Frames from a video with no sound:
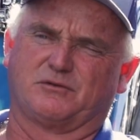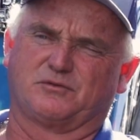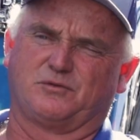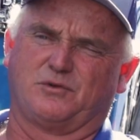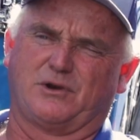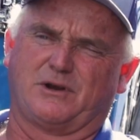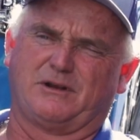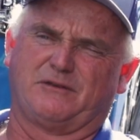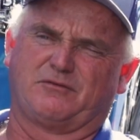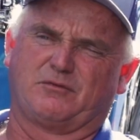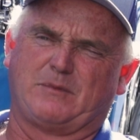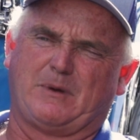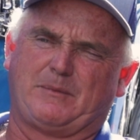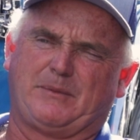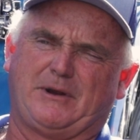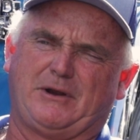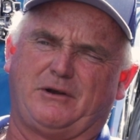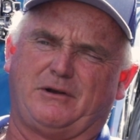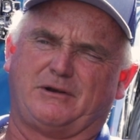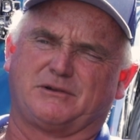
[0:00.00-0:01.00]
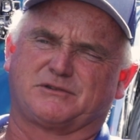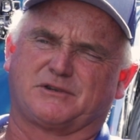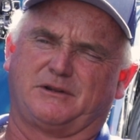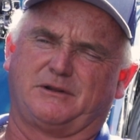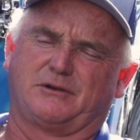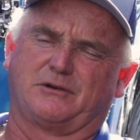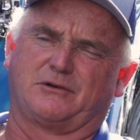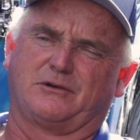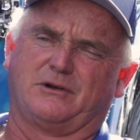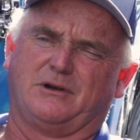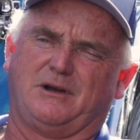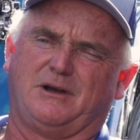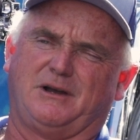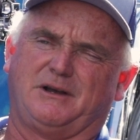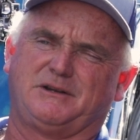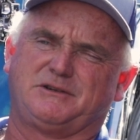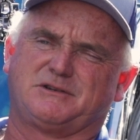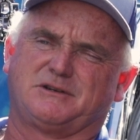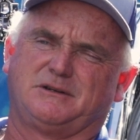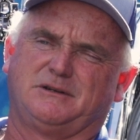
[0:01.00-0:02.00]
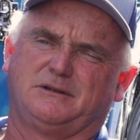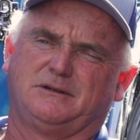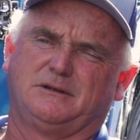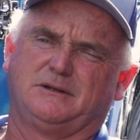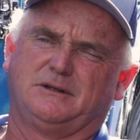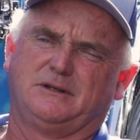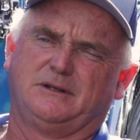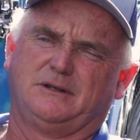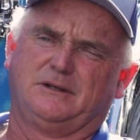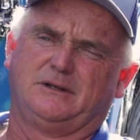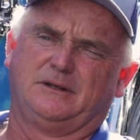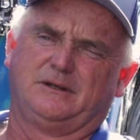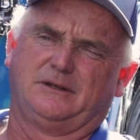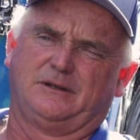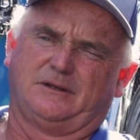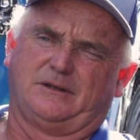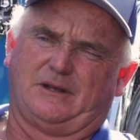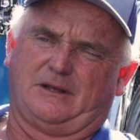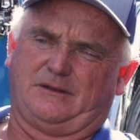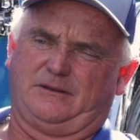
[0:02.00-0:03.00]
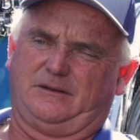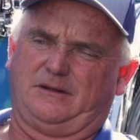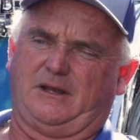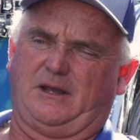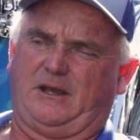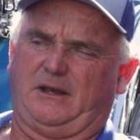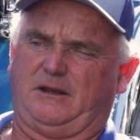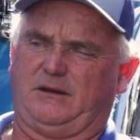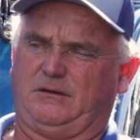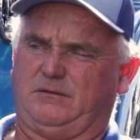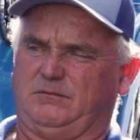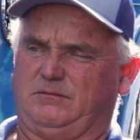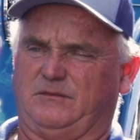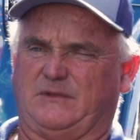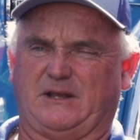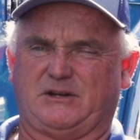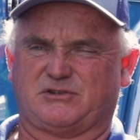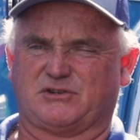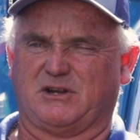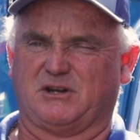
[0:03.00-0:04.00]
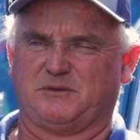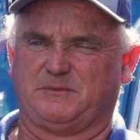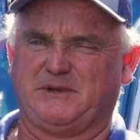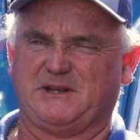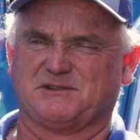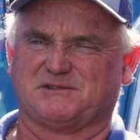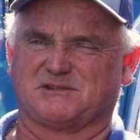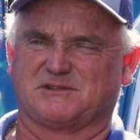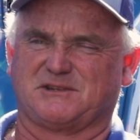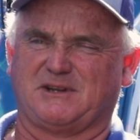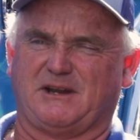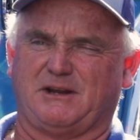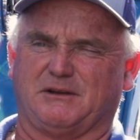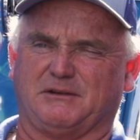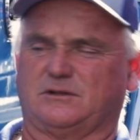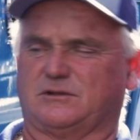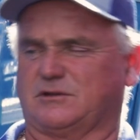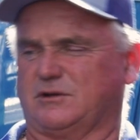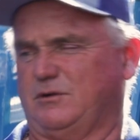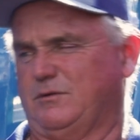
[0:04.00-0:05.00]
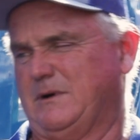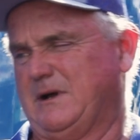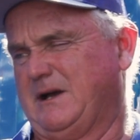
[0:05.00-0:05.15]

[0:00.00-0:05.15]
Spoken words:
was working for my parents at their garage, and they shut the business down. So